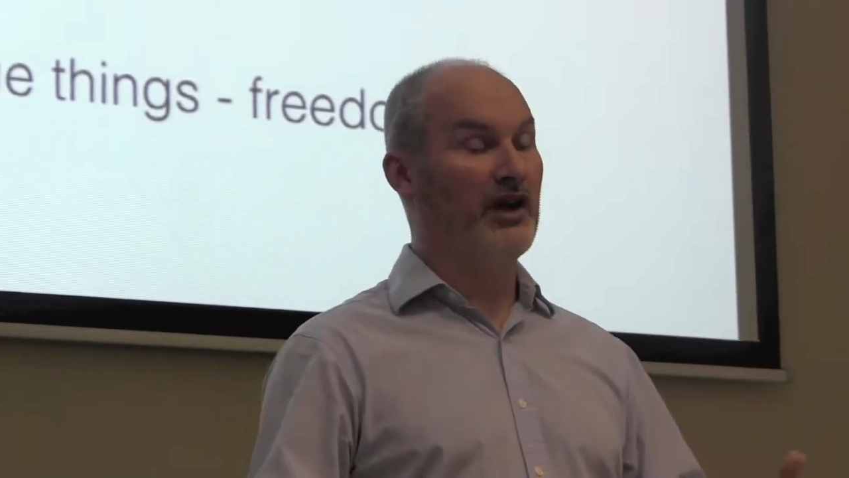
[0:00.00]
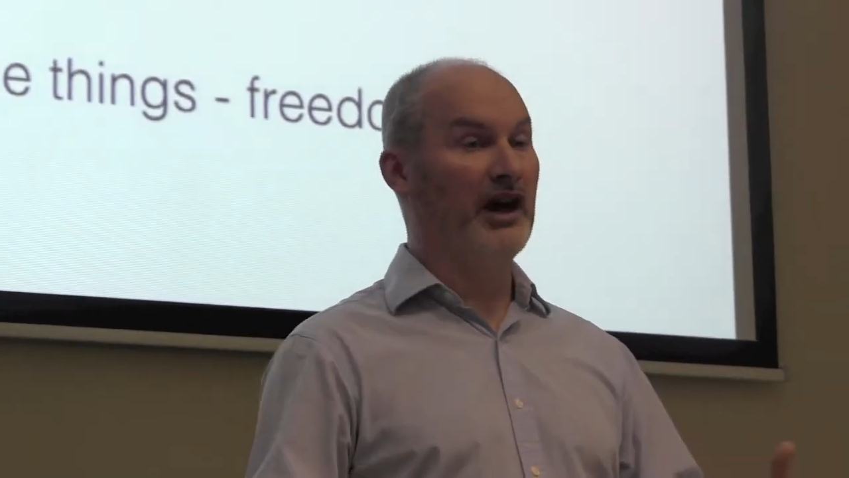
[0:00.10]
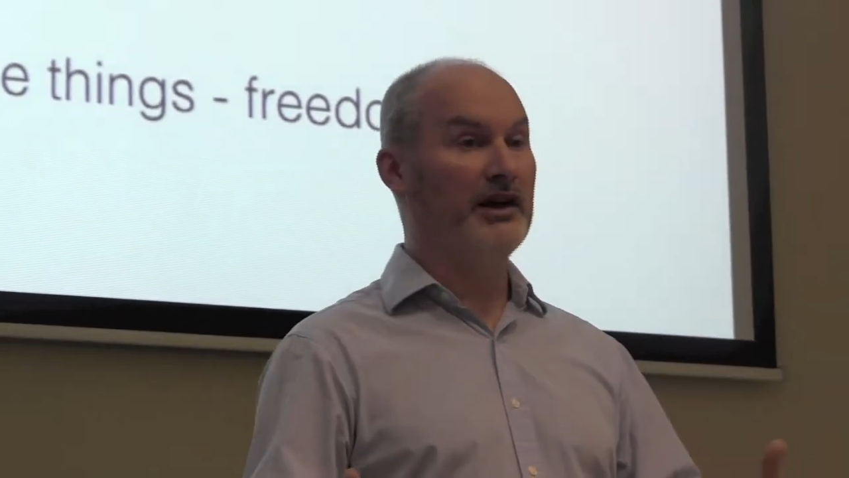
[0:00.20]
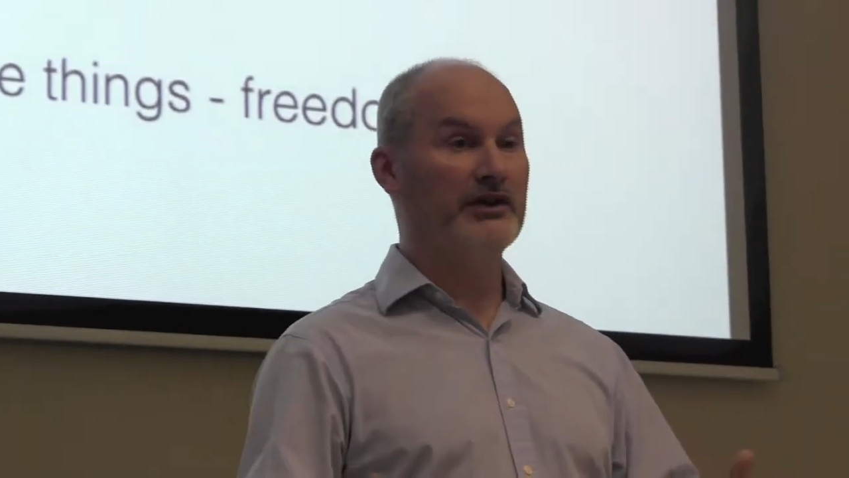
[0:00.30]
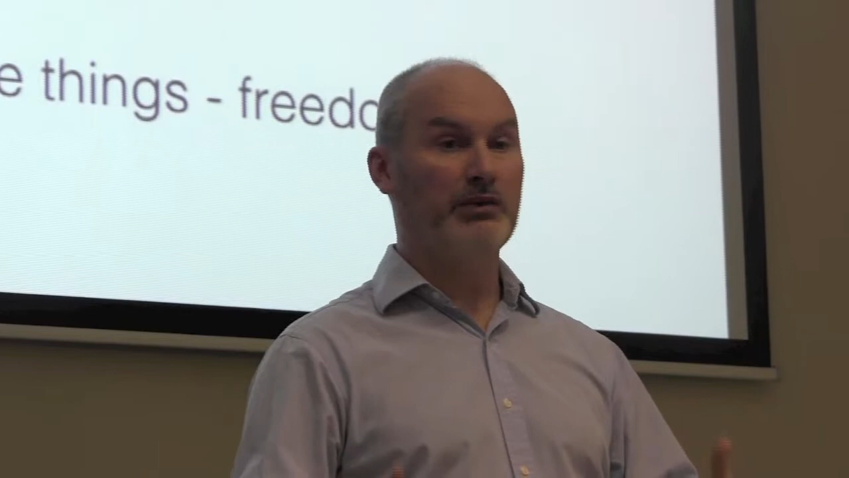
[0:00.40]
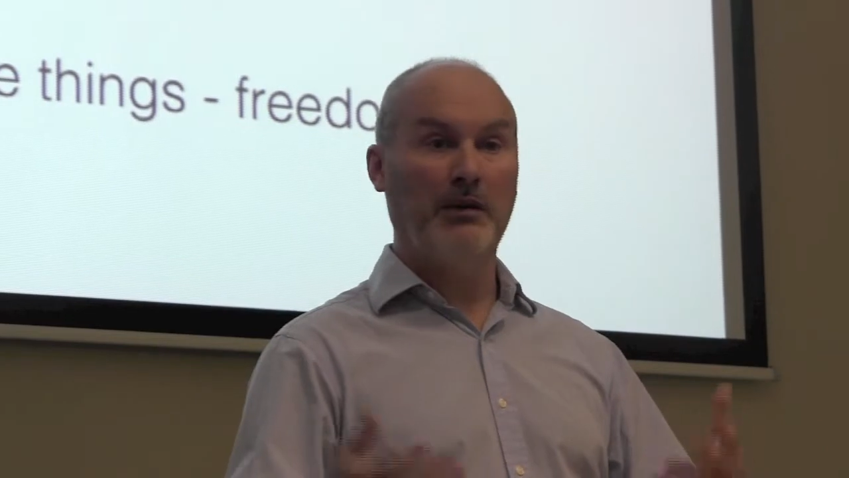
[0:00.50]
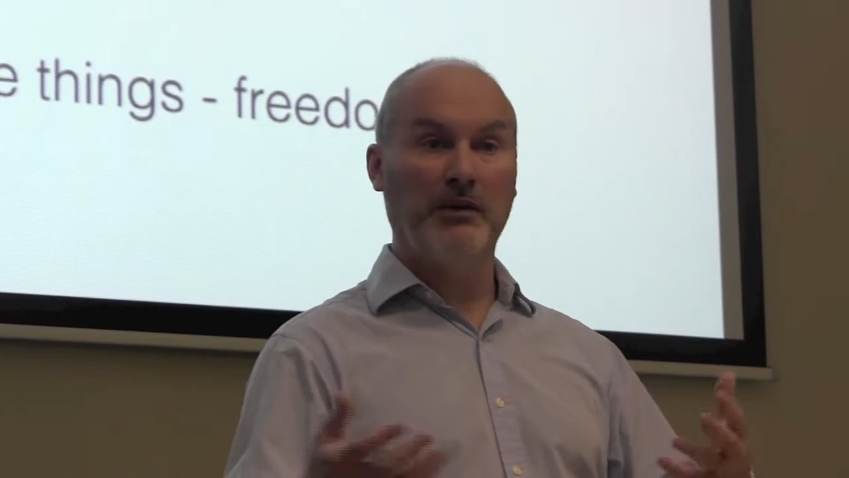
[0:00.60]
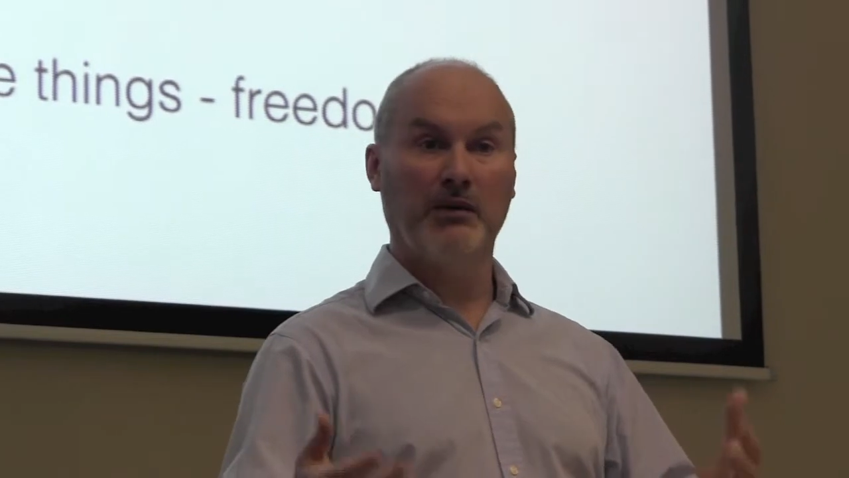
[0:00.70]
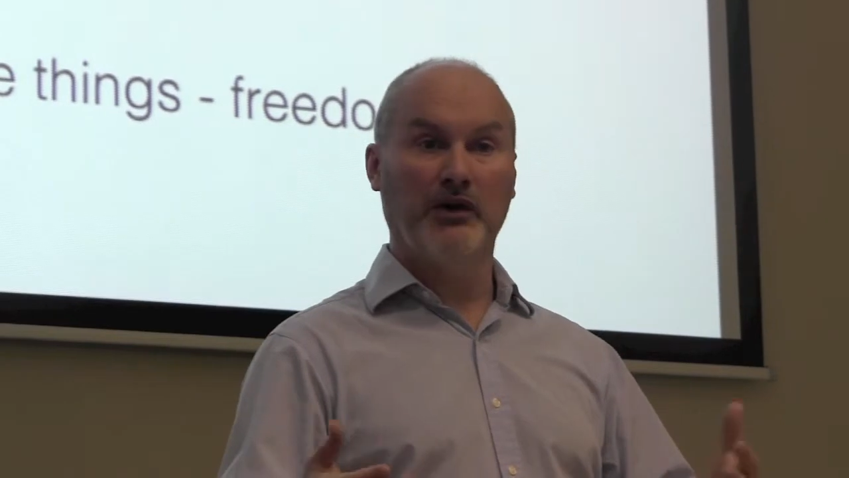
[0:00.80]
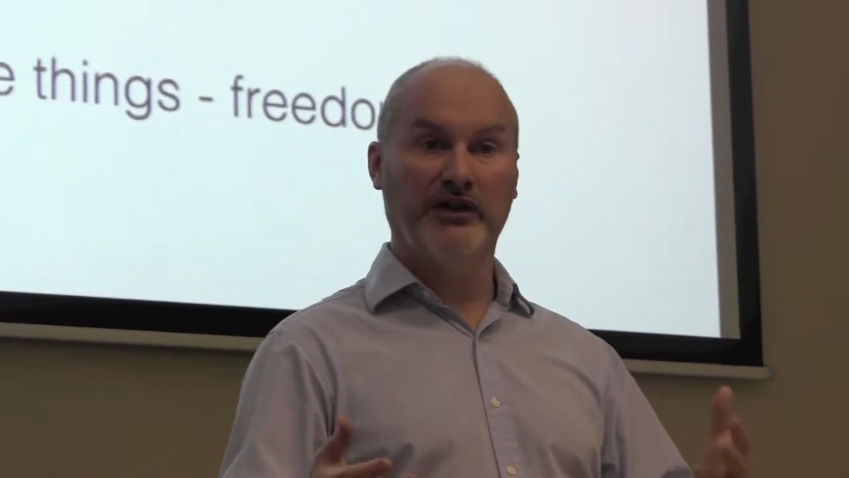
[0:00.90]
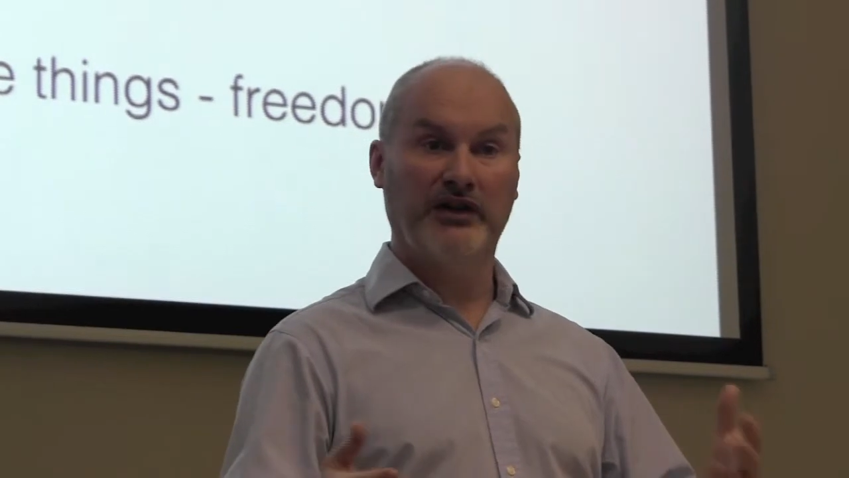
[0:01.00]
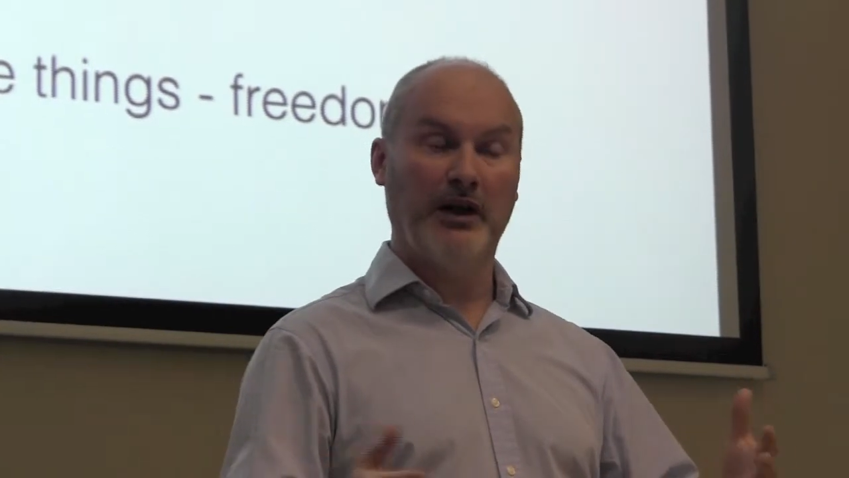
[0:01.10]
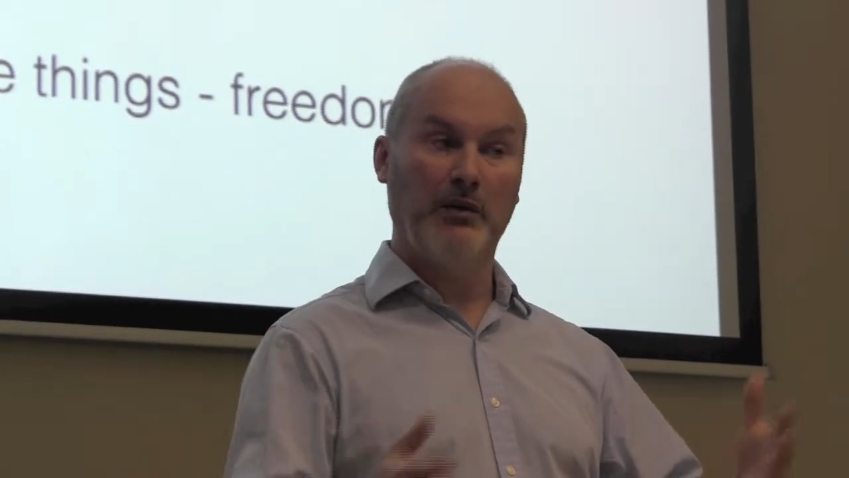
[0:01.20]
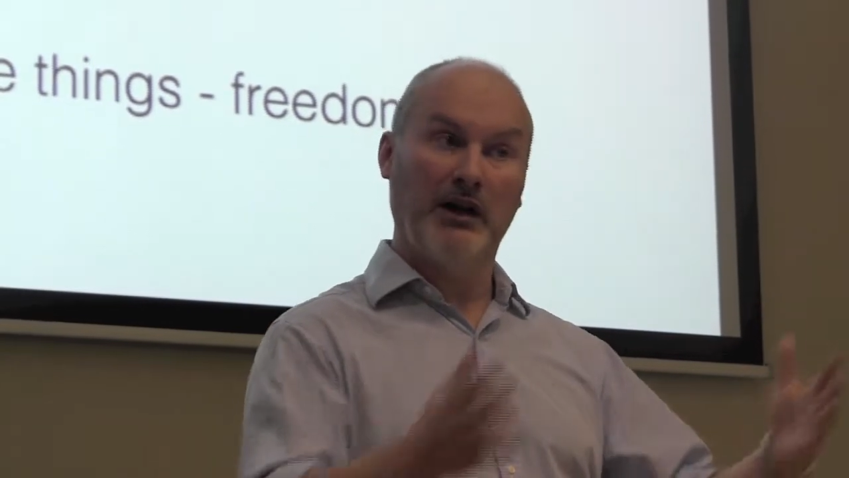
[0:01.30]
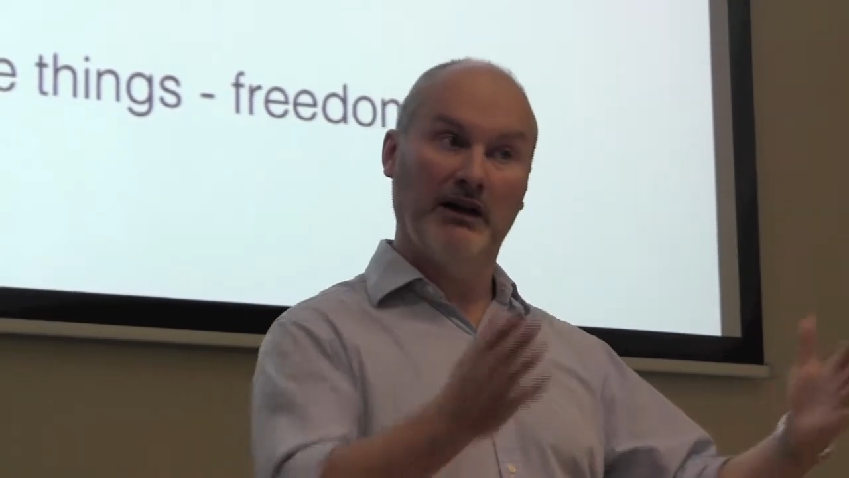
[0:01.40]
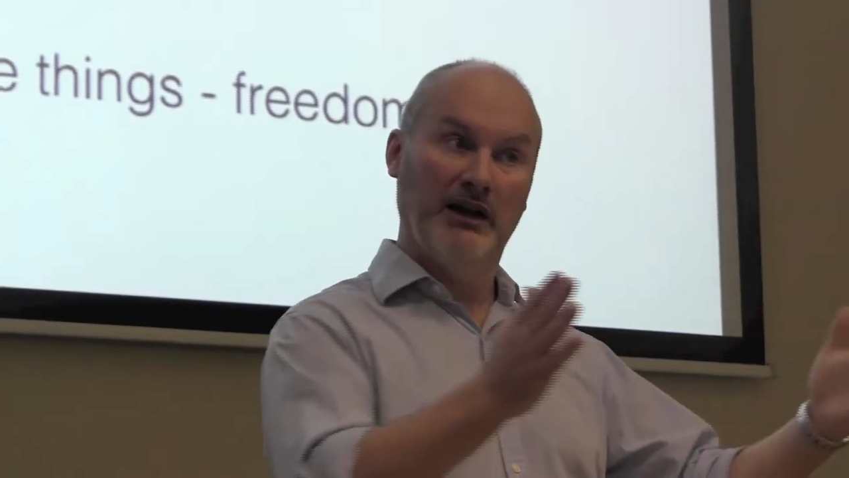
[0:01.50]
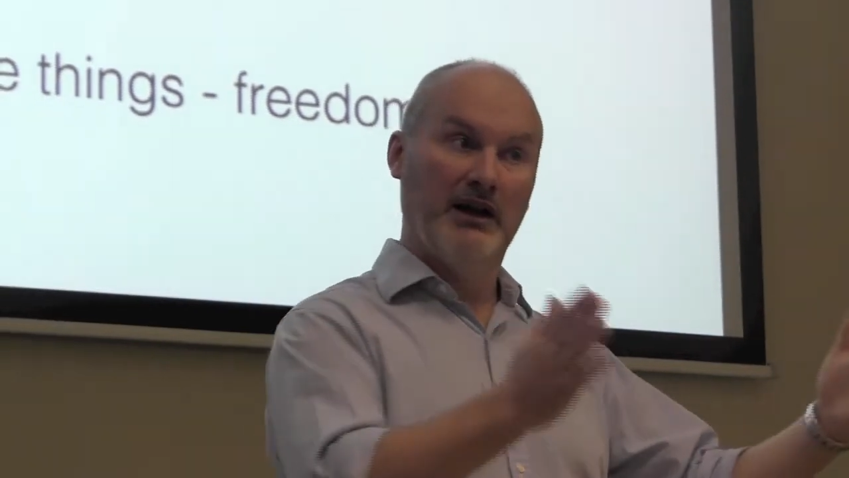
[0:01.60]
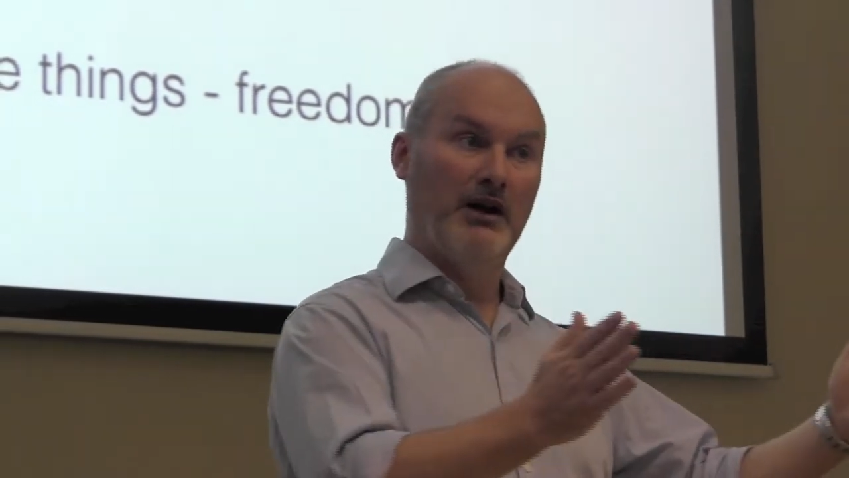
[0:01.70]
times when we want to say, well,